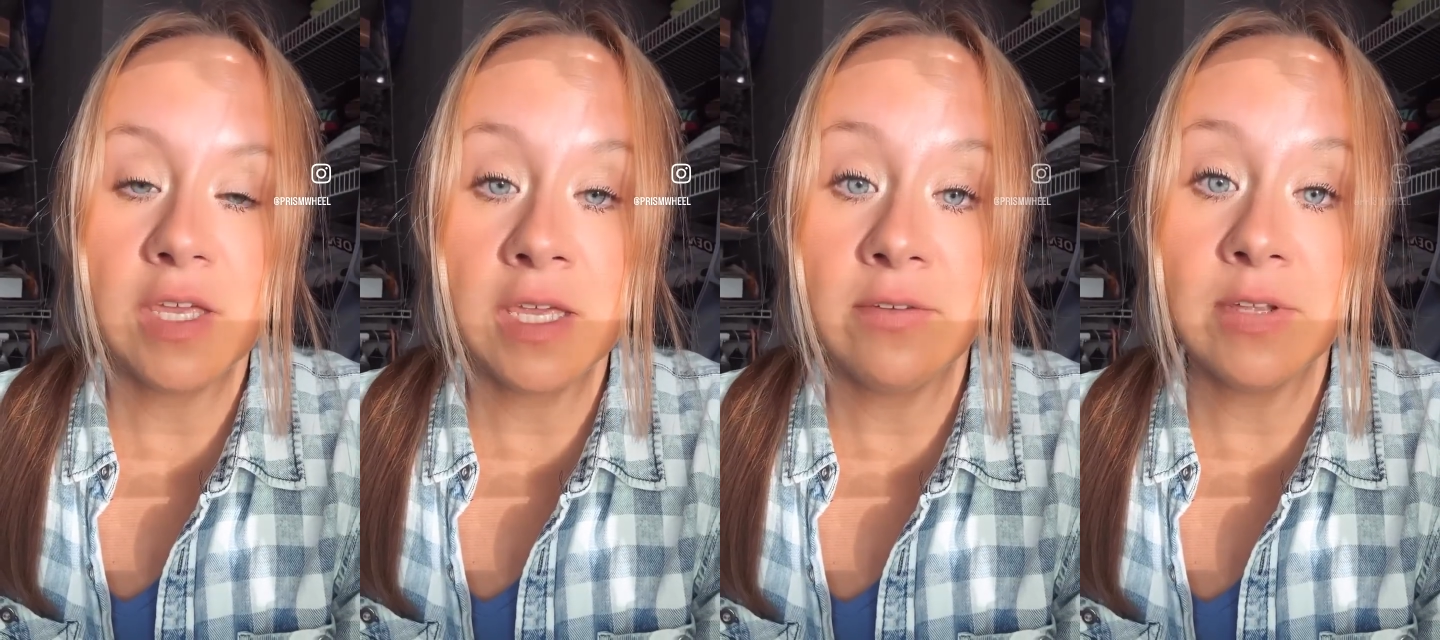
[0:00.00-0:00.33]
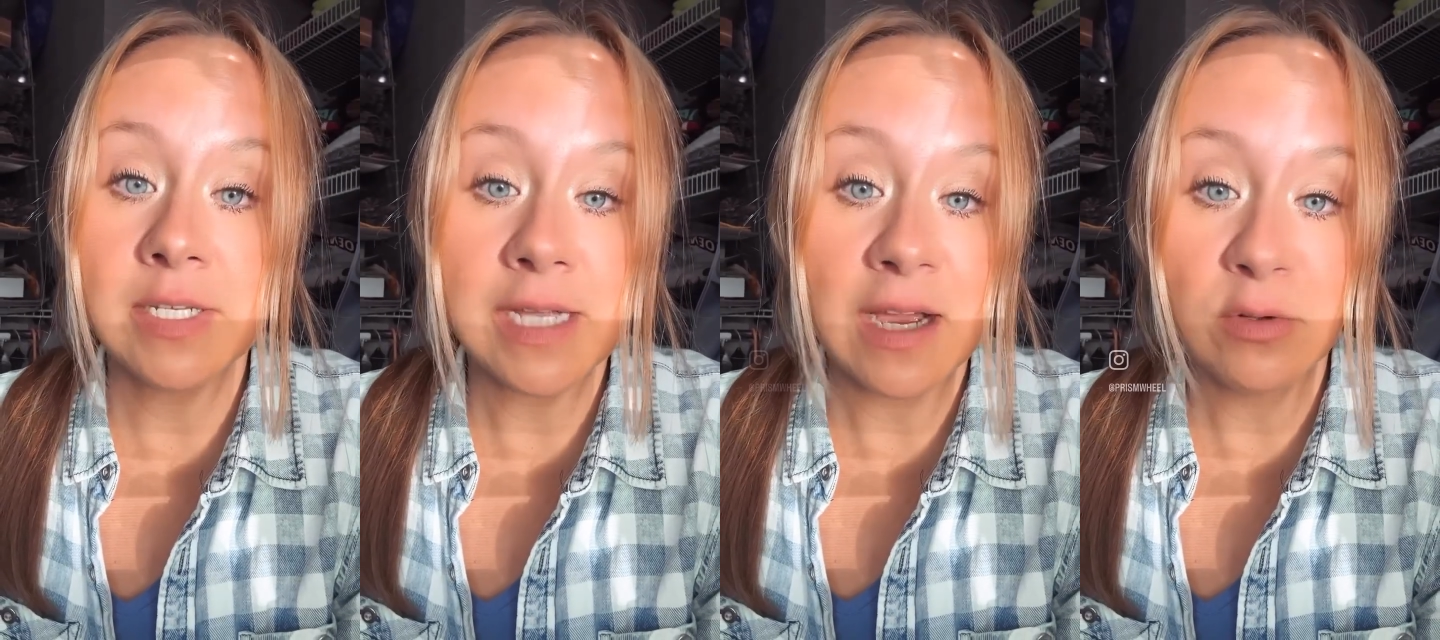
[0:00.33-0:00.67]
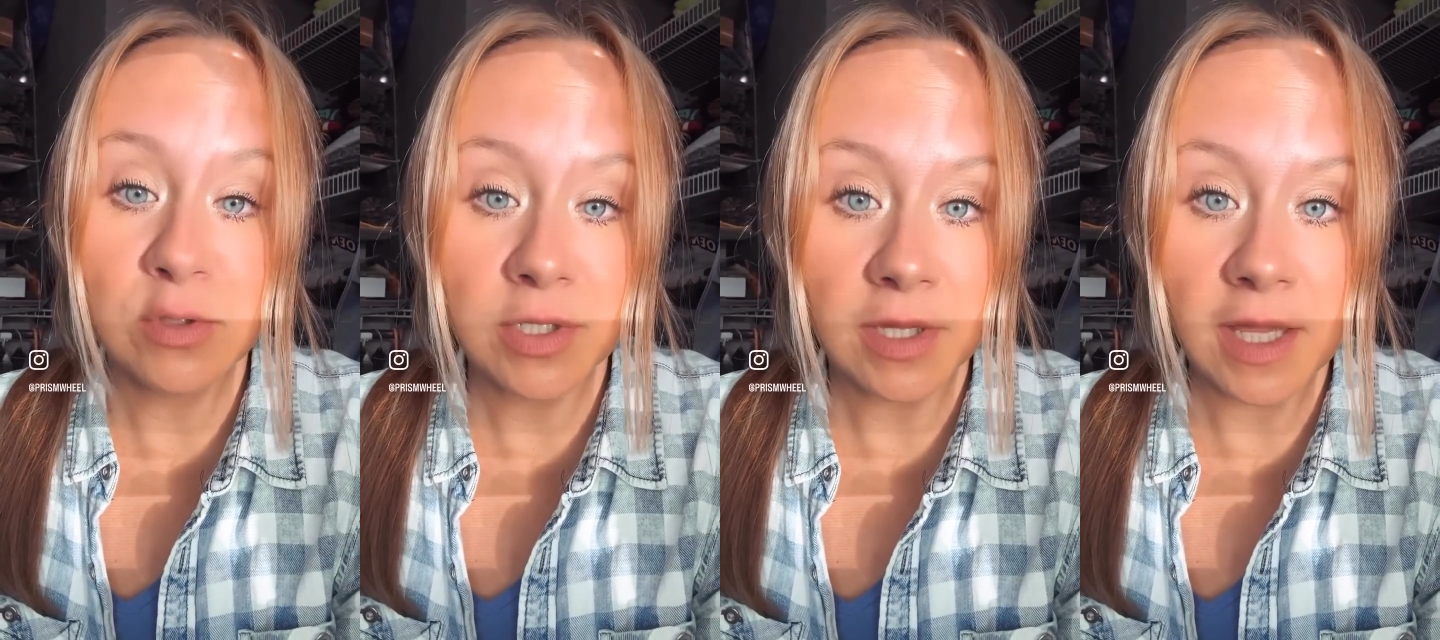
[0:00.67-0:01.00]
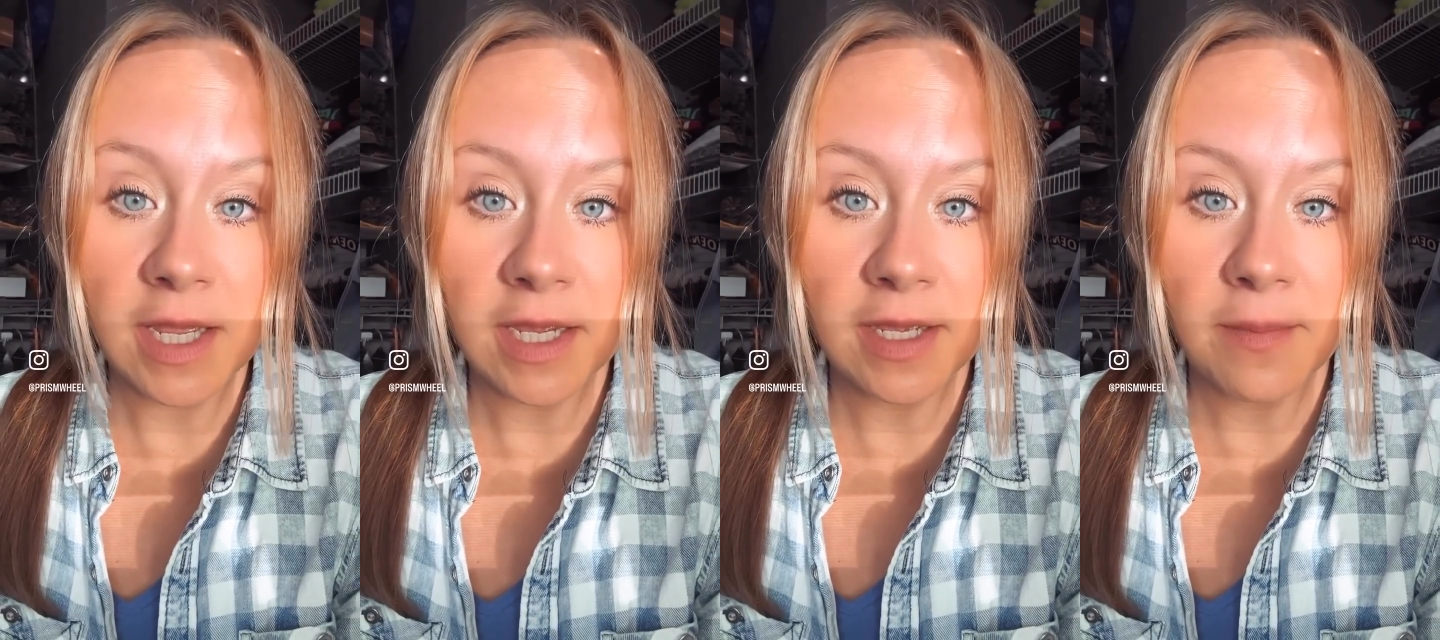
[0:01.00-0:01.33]
even down to
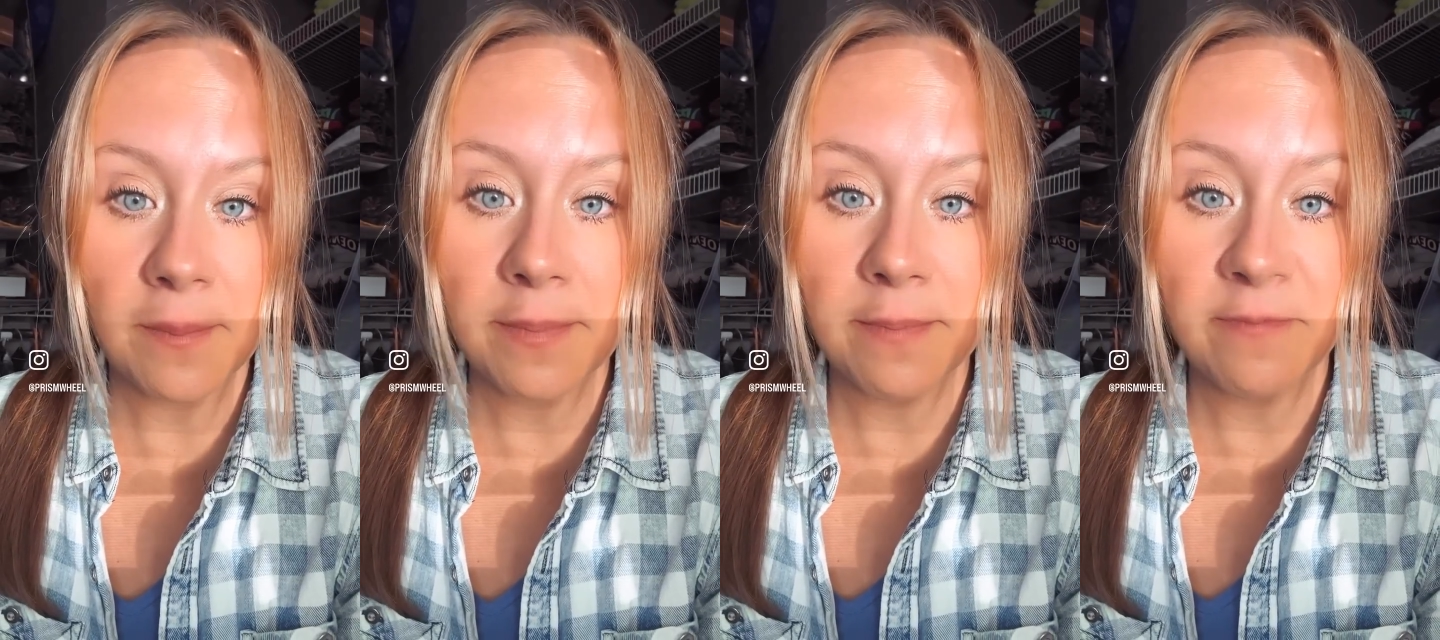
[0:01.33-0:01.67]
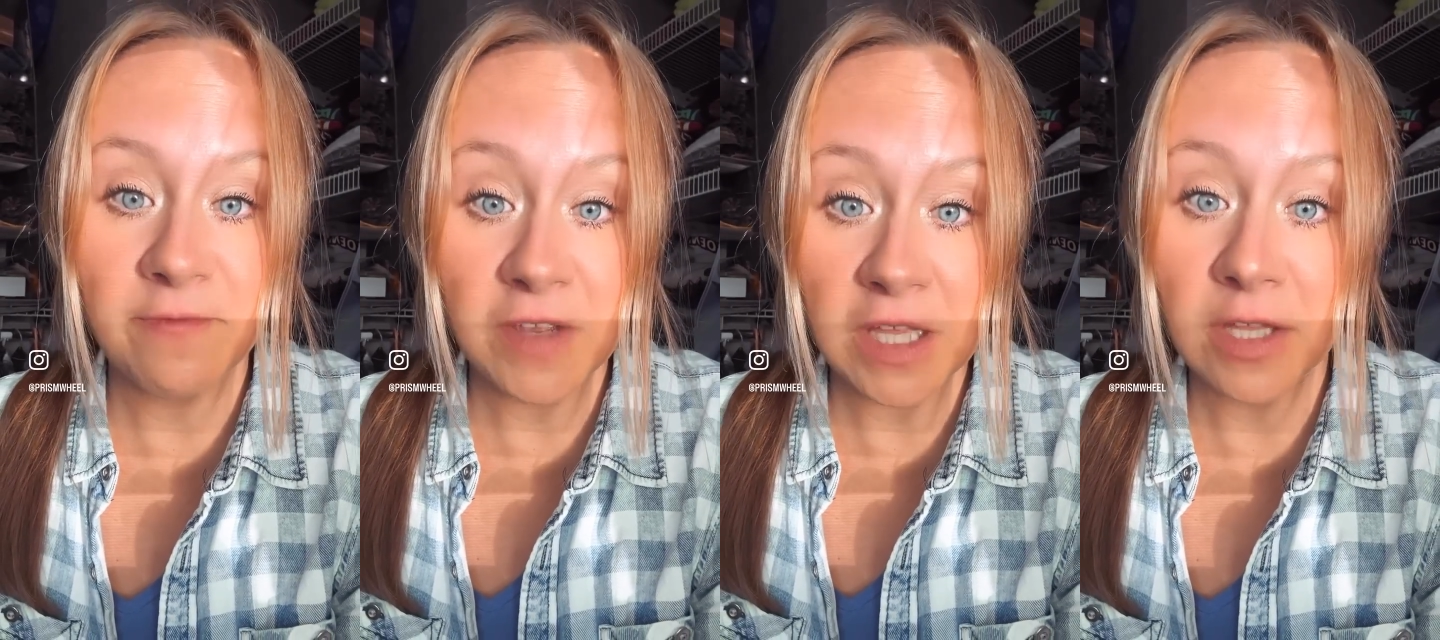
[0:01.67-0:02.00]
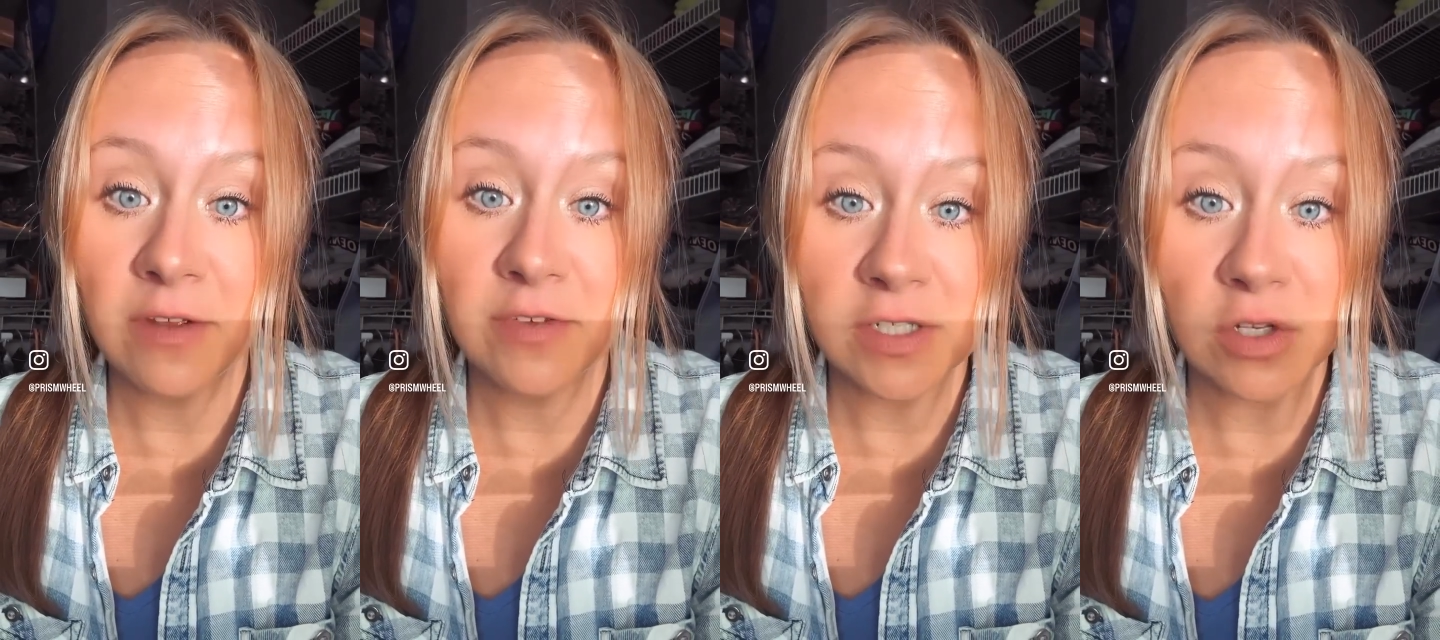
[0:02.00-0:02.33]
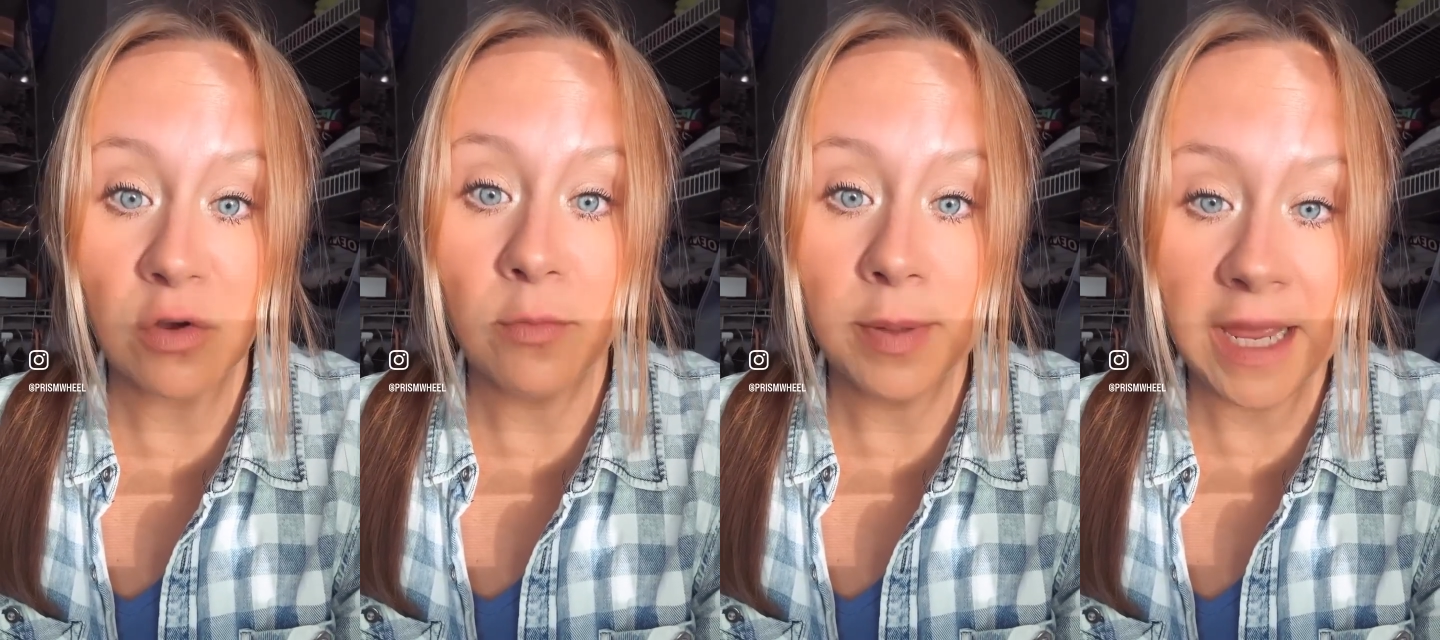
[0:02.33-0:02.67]
like feeling
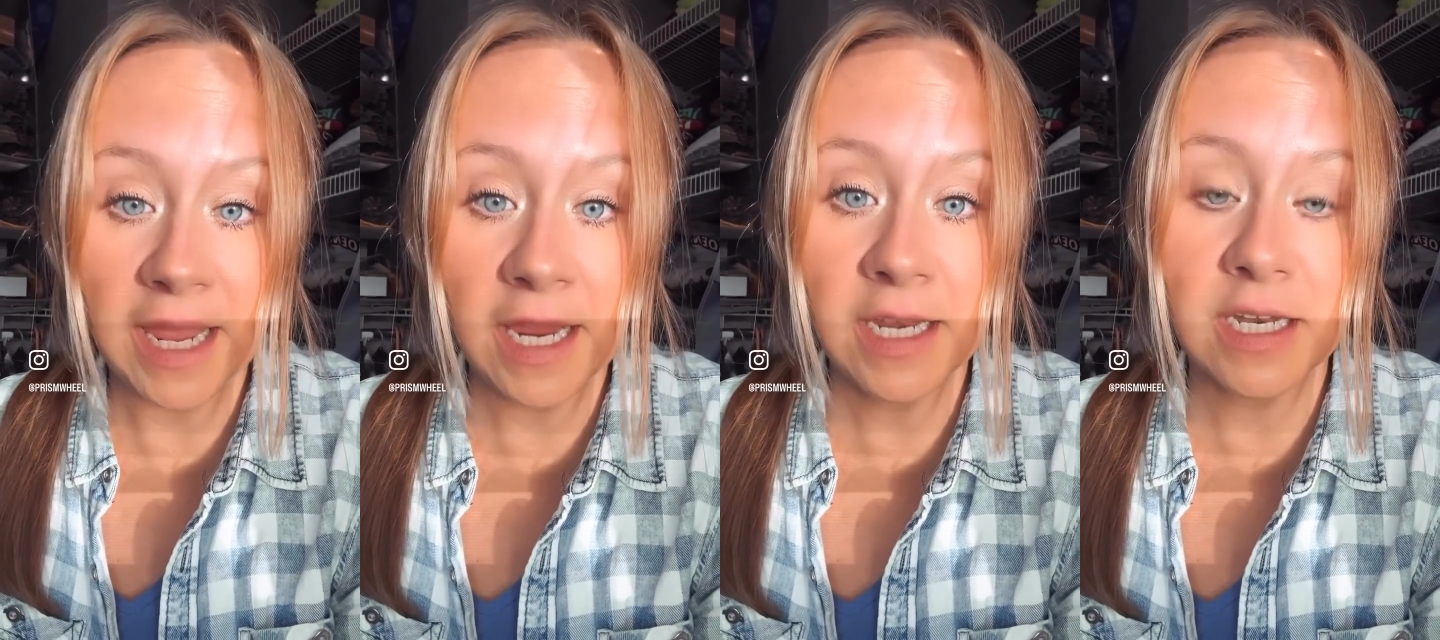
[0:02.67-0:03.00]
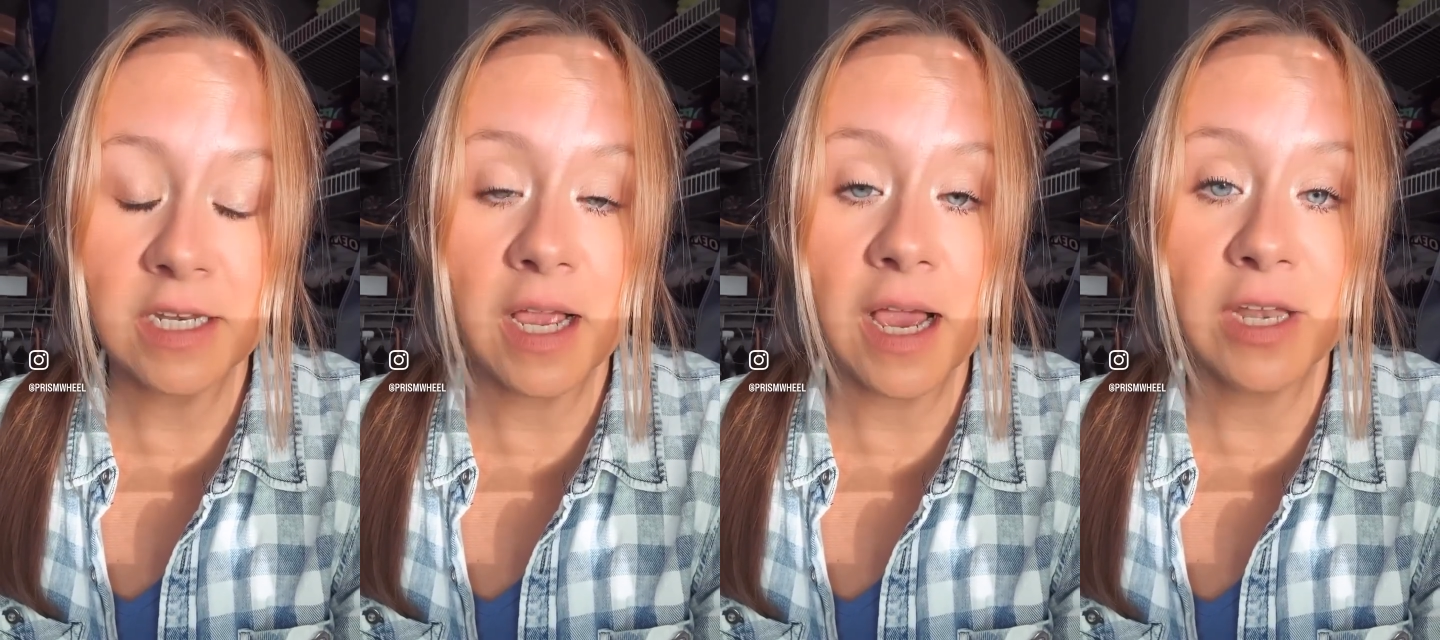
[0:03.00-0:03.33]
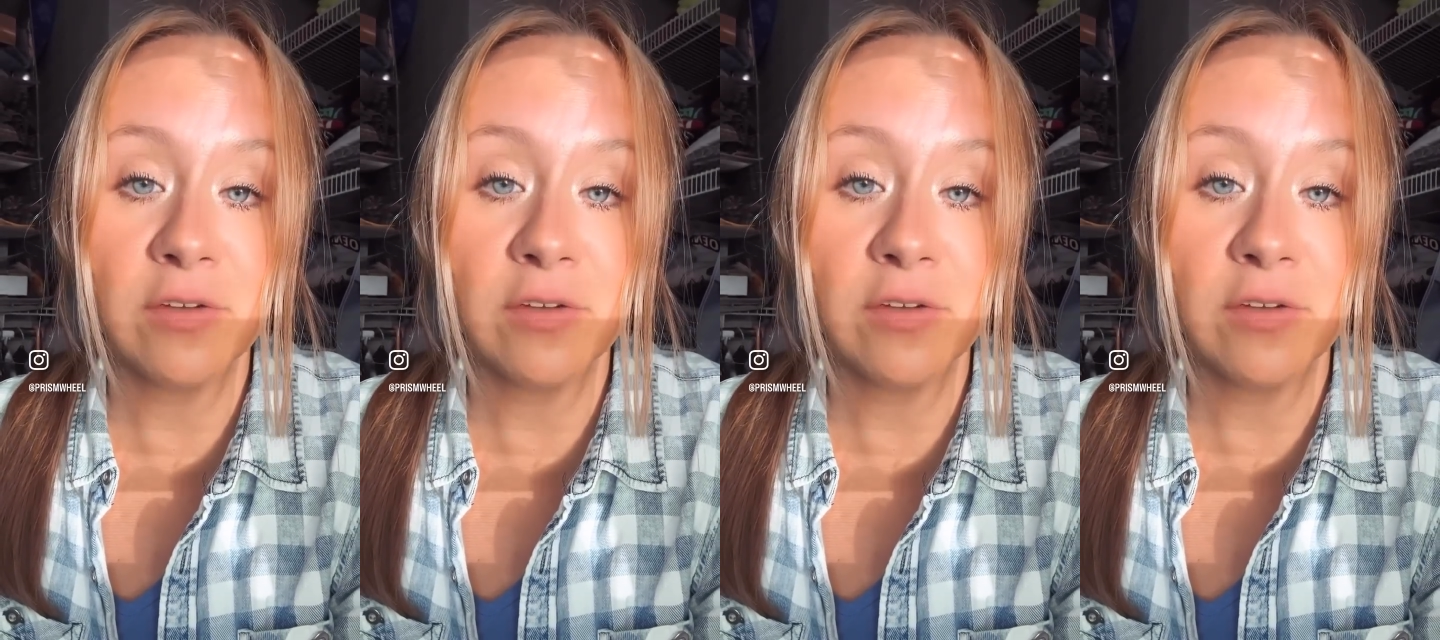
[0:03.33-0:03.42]
physical pain and kind of